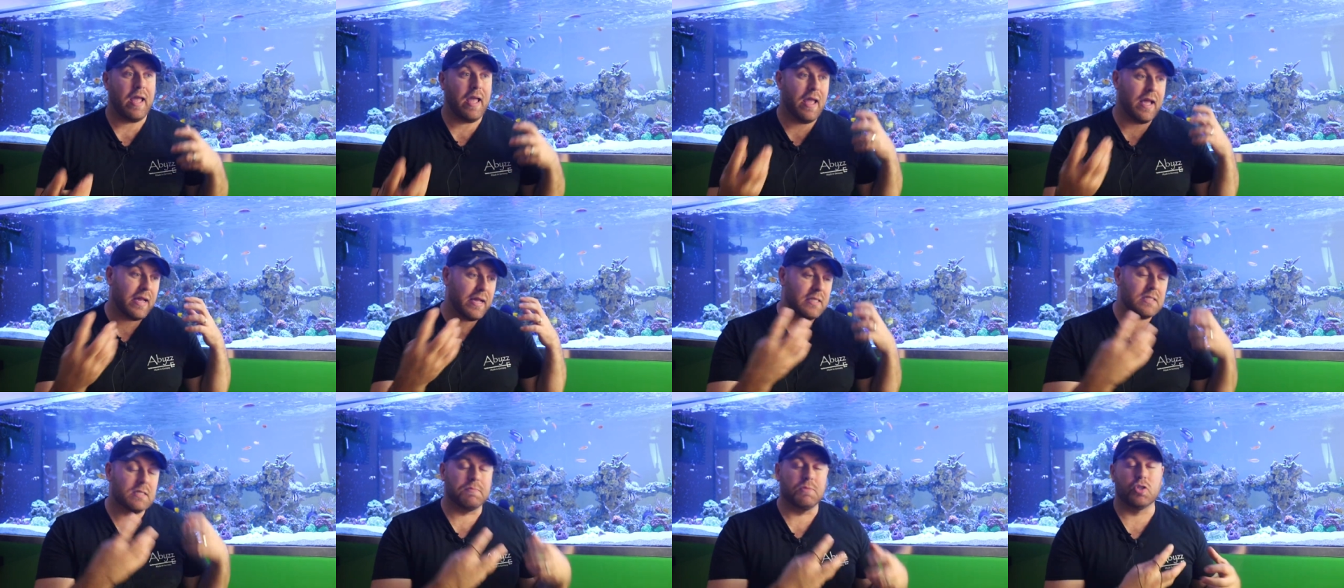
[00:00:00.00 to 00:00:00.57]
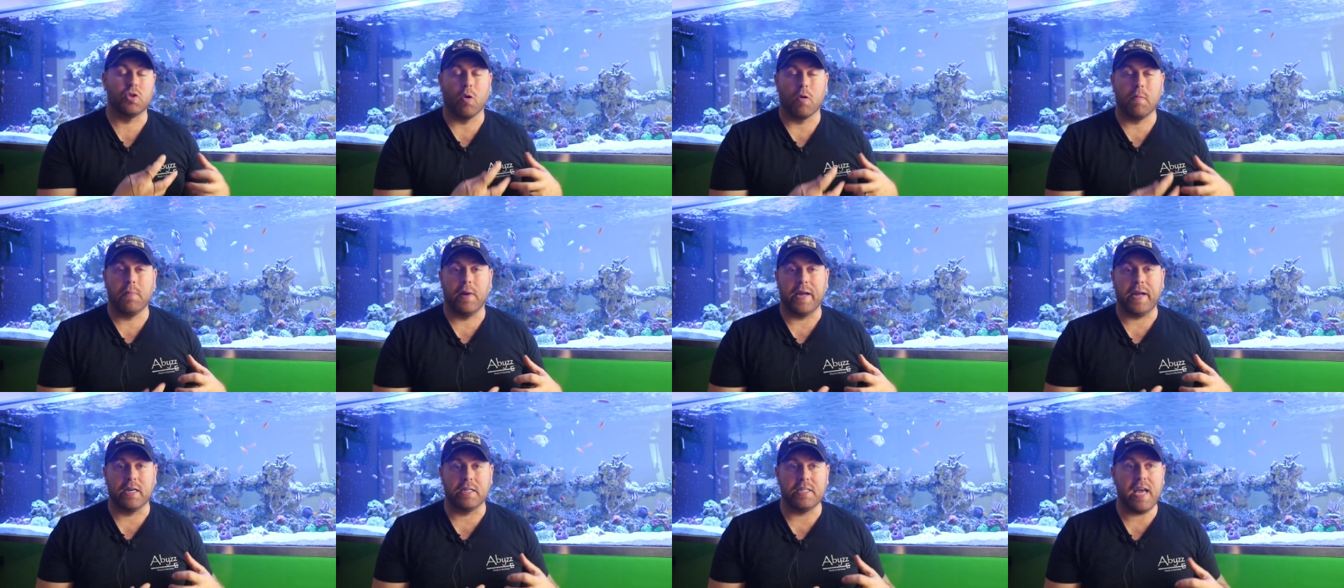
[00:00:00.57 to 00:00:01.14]
it gets absorbed
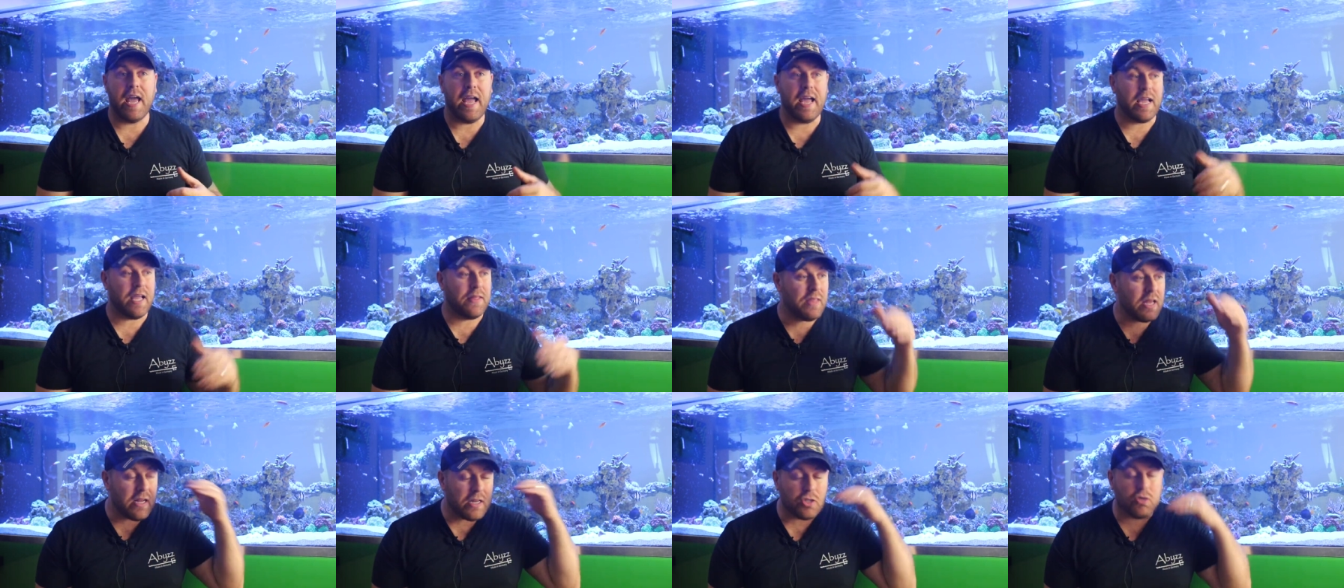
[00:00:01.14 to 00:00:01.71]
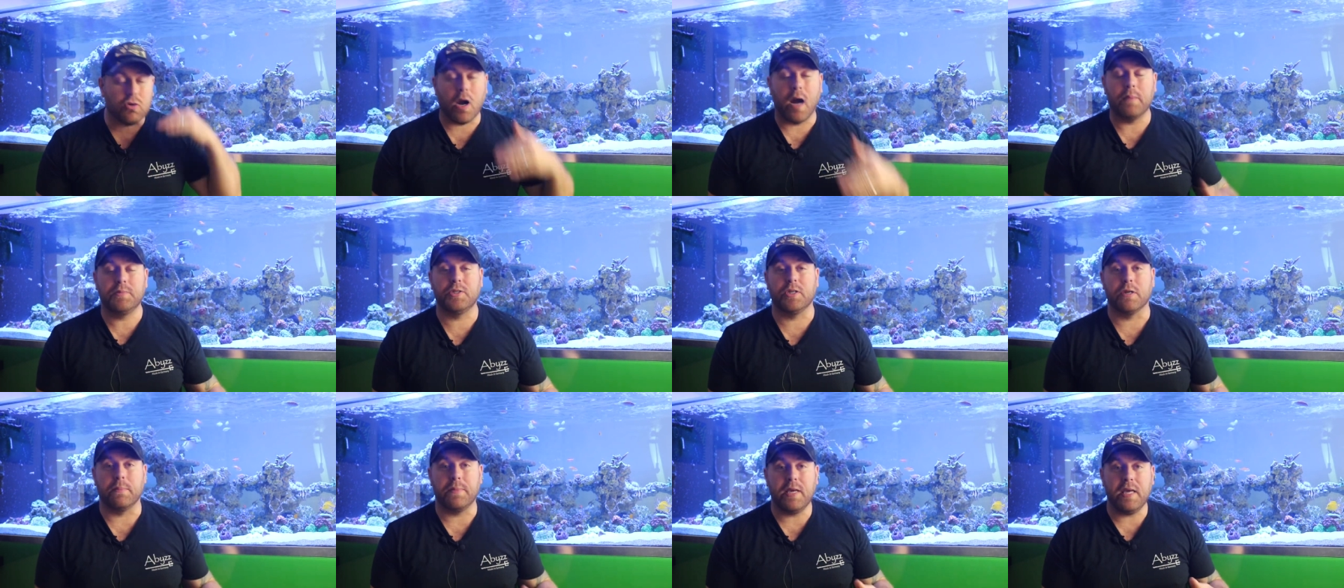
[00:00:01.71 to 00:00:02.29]
by your tank and then it
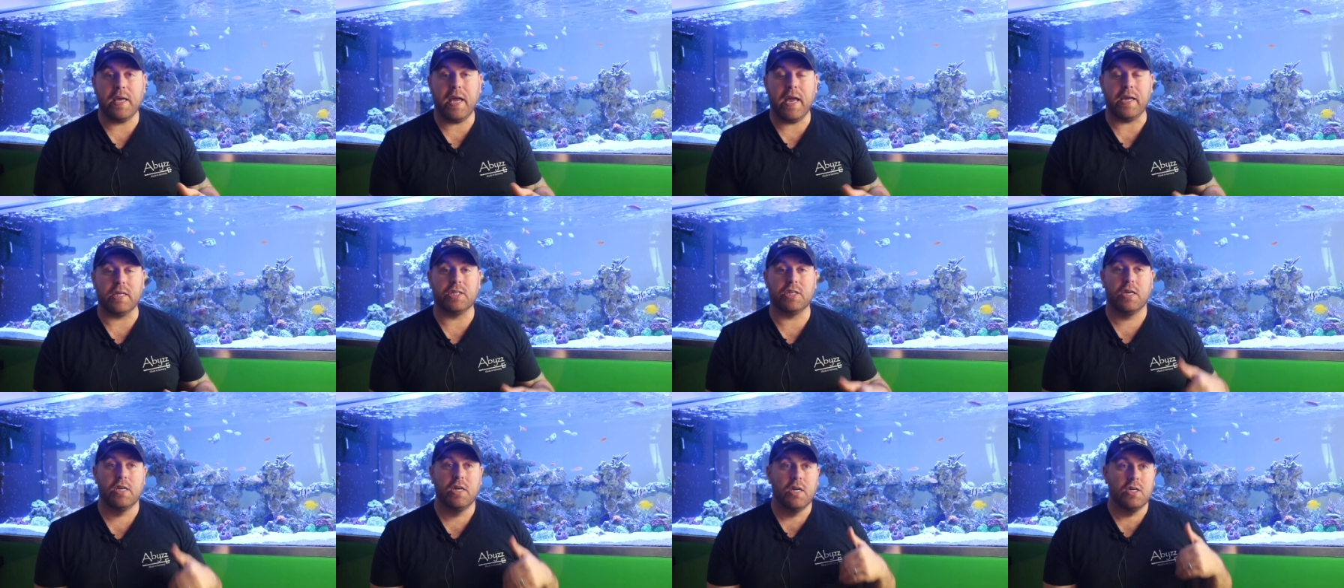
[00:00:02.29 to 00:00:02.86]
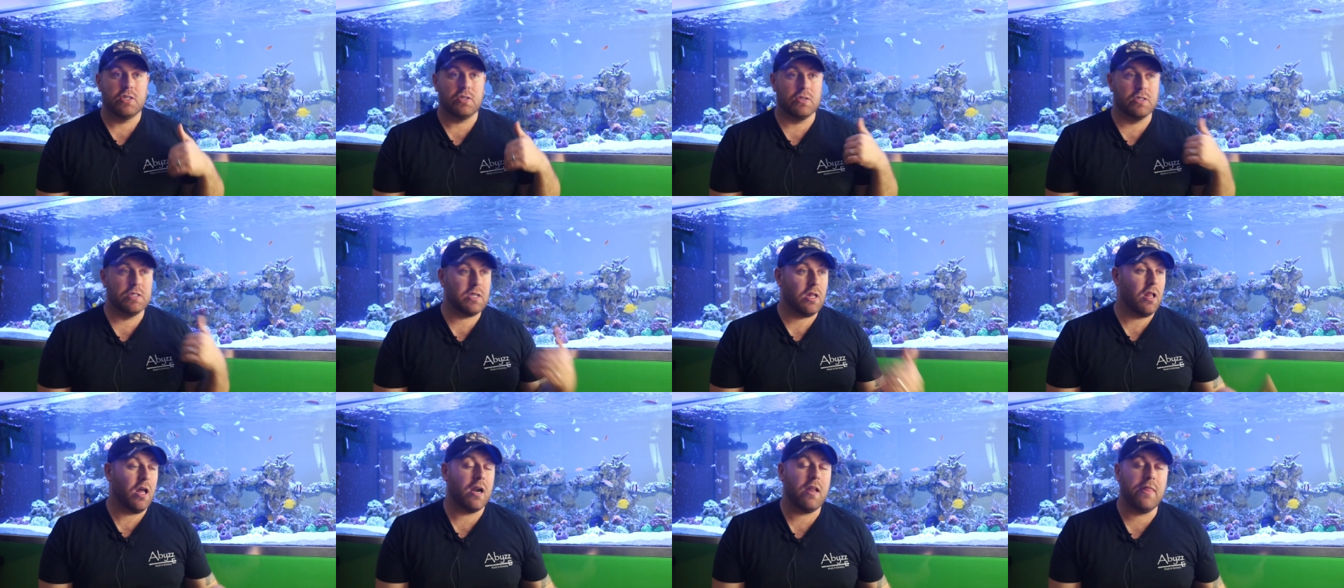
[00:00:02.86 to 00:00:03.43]
drops your pH. So
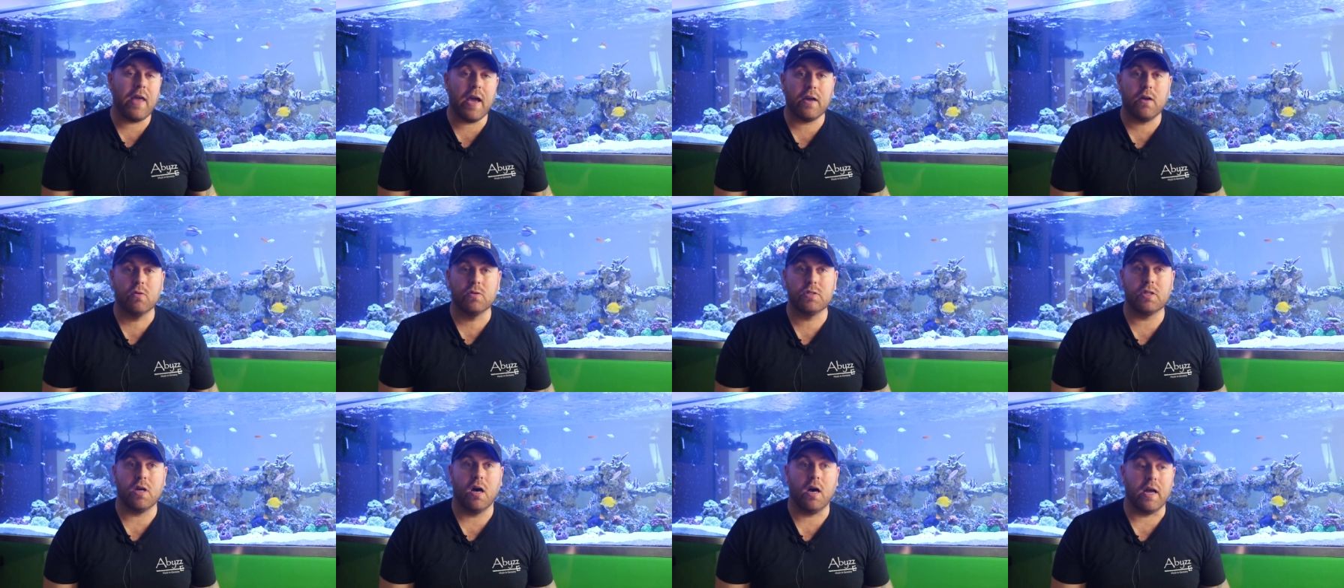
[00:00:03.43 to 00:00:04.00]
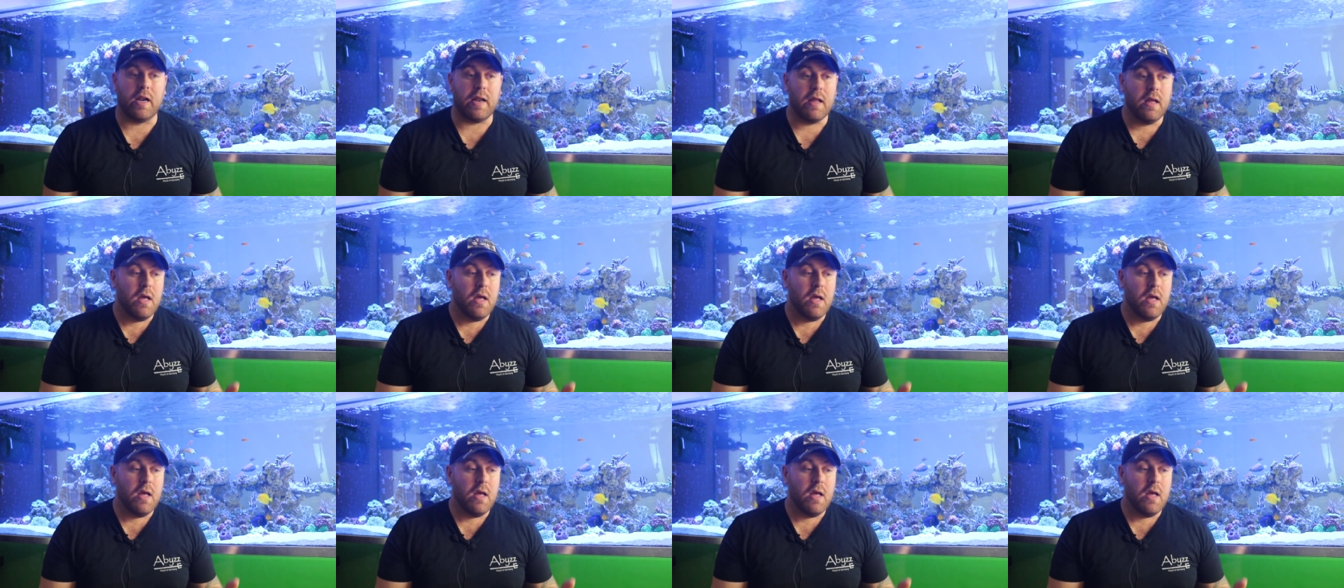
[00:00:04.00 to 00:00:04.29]
there's a lot of that goes on,